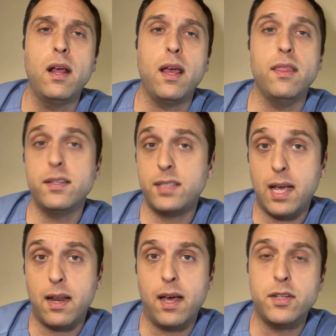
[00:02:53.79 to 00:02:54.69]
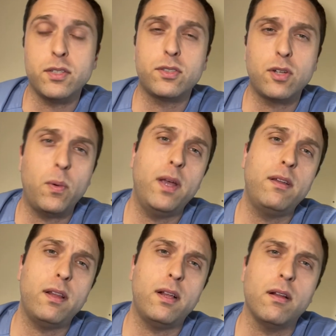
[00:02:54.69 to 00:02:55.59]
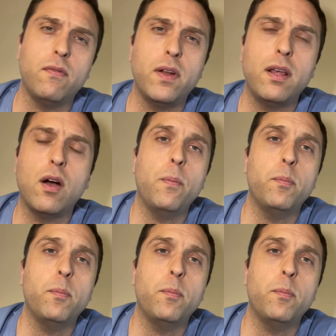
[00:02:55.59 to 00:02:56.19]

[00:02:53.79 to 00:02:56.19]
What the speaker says: in this day and age, it's so easy to get a video.